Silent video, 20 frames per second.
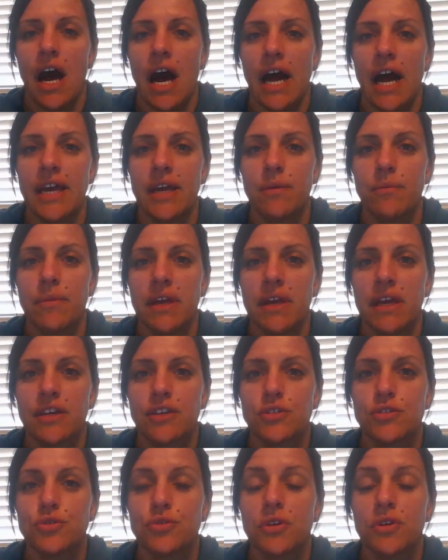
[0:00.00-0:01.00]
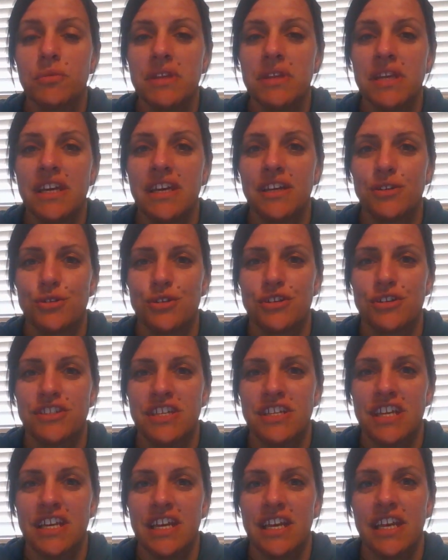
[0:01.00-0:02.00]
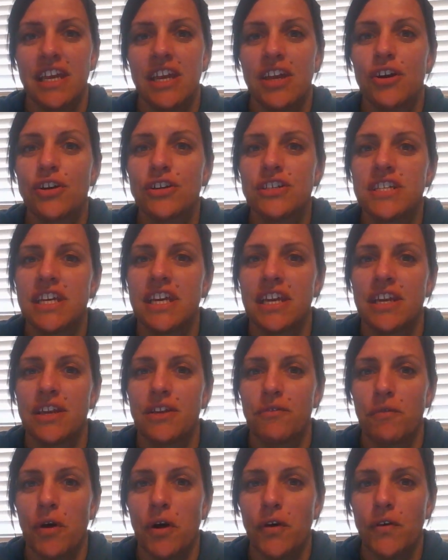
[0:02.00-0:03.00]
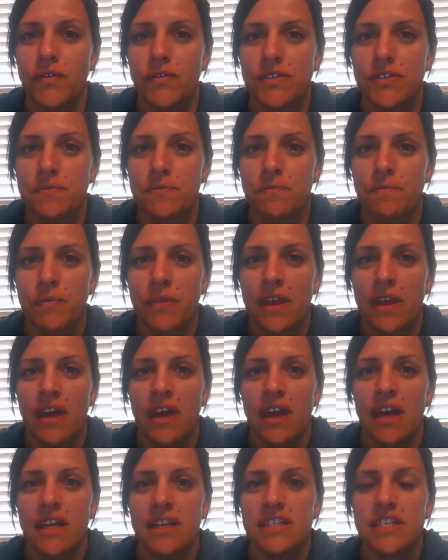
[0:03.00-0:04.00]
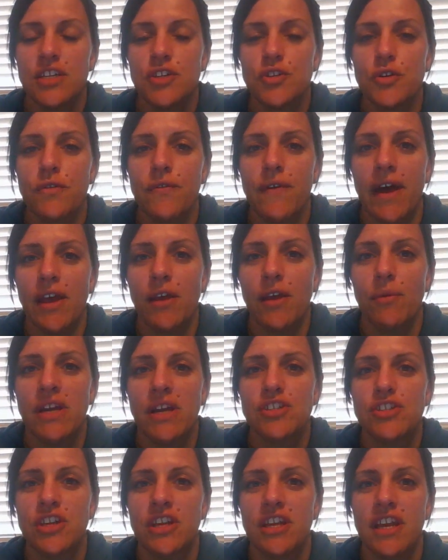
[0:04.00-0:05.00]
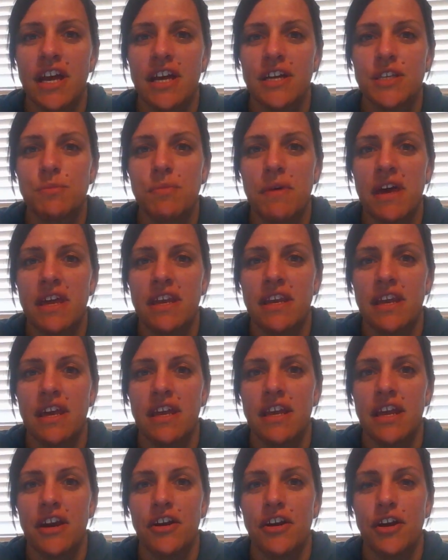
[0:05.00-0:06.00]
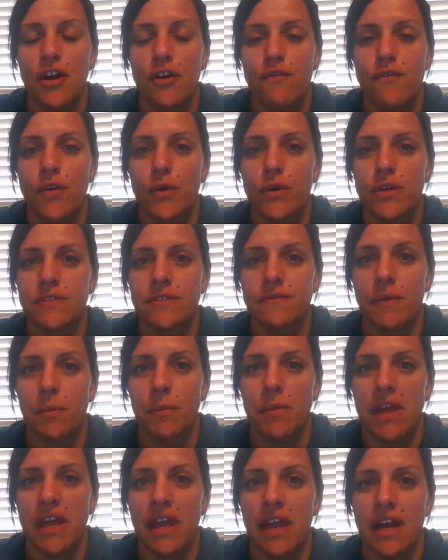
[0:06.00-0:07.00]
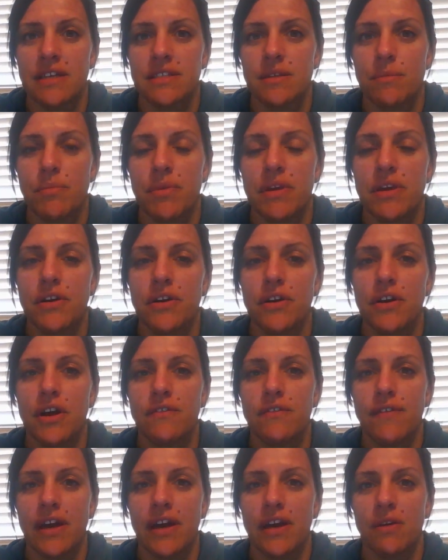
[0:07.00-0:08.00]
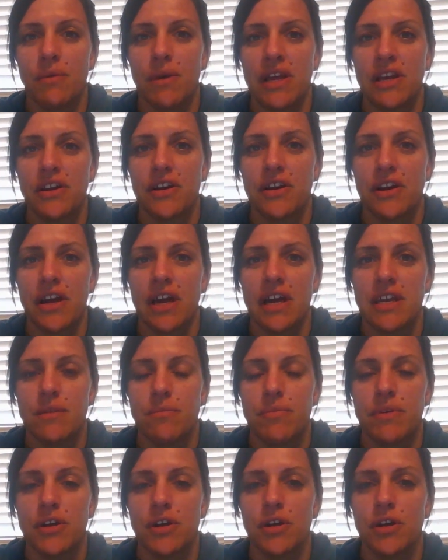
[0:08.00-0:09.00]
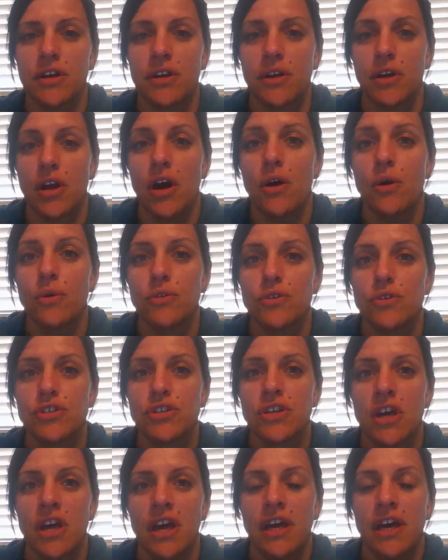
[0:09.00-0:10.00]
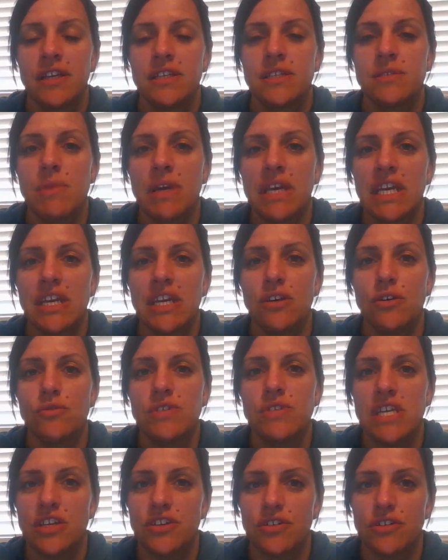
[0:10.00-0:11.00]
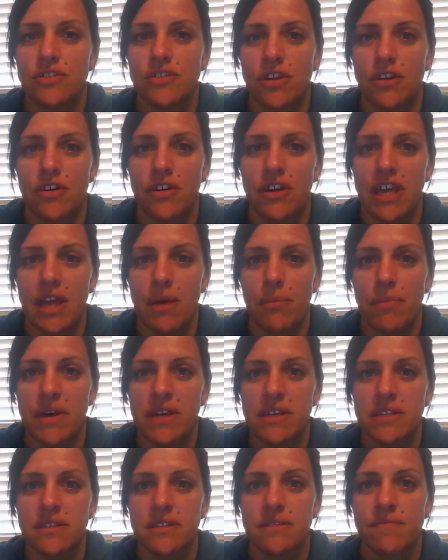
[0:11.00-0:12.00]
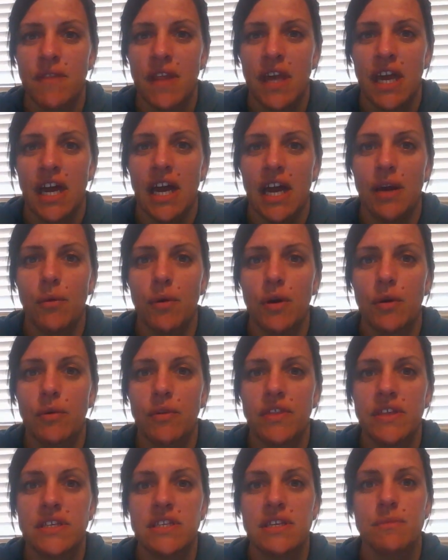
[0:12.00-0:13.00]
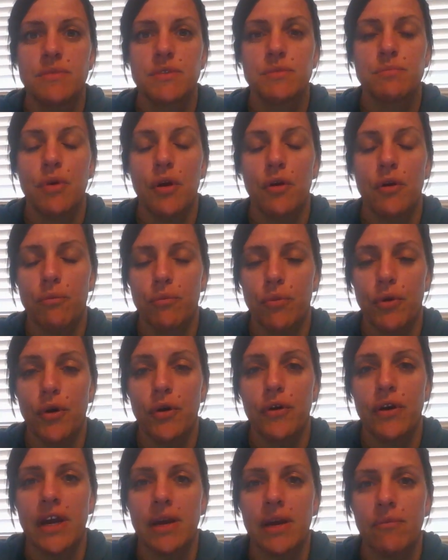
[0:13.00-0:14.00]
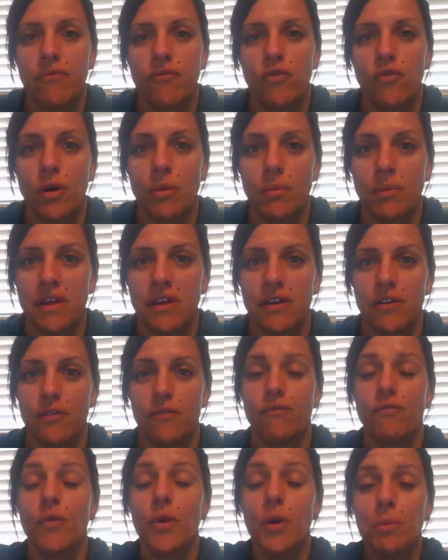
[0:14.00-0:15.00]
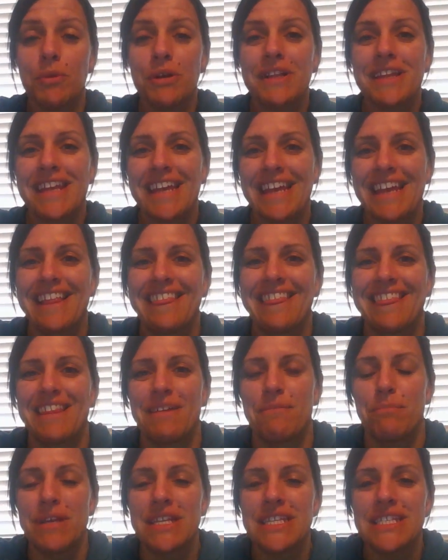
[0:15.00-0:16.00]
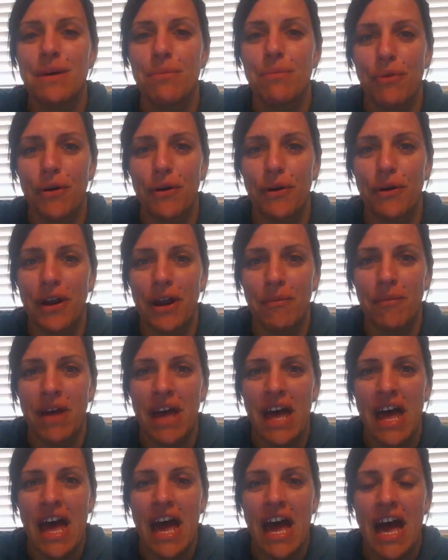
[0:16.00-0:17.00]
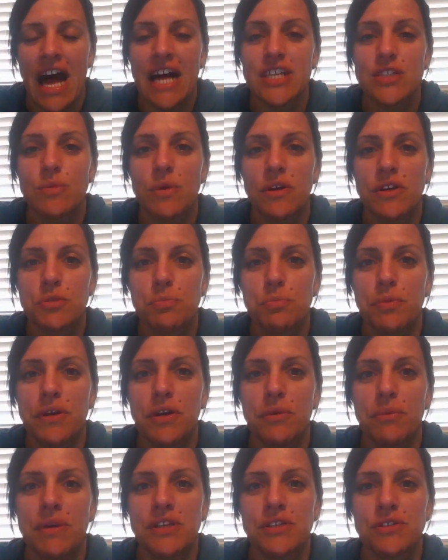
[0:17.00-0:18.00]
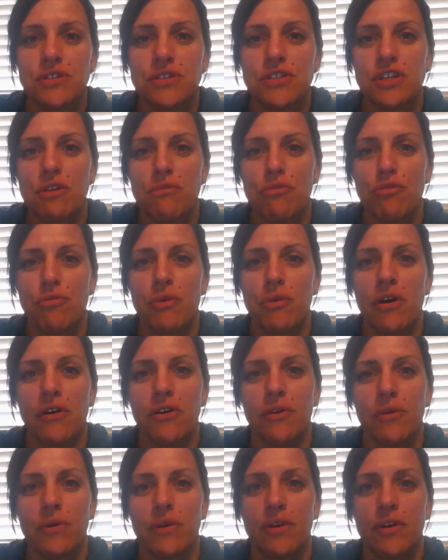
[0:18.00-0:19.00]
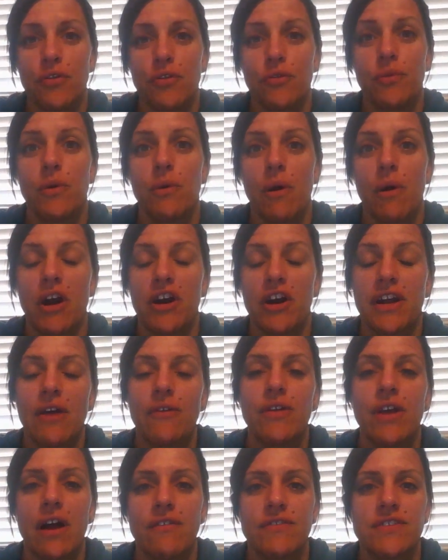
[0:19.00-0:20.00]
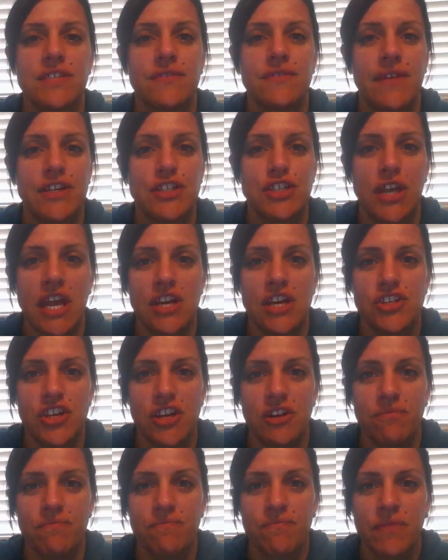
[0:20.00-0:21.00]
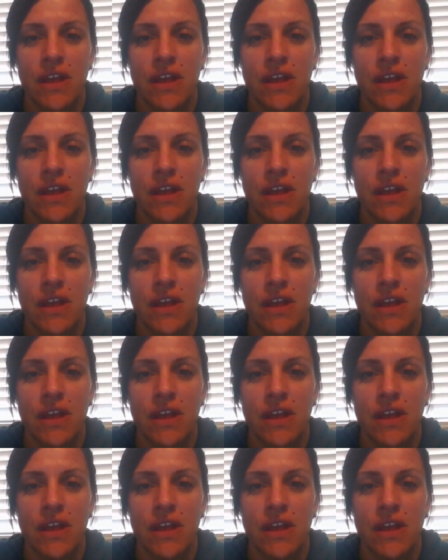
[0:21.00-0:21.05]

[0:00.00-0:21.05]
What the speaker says: I am extremely interested and eager to get involved. Teacher evaluation has been an area of focus for me as a peer evaluator and a peer coach to many new teachers on our campus. I work with the TIPS program, formerly the BITSA program, as well as peer mentorship through our County Office of Education.